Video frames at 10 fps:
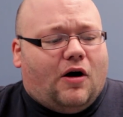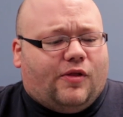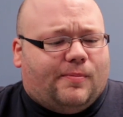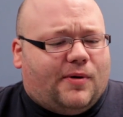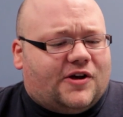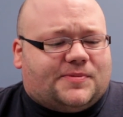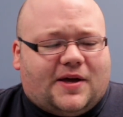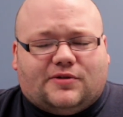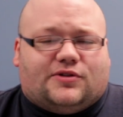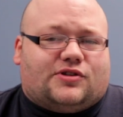All the boss
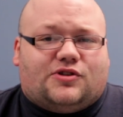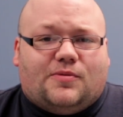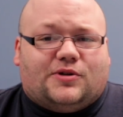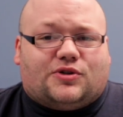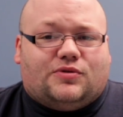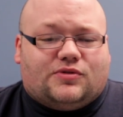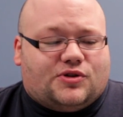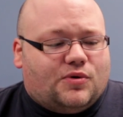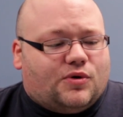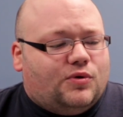battles look
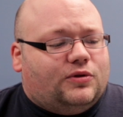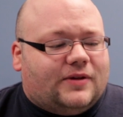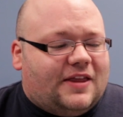so cool,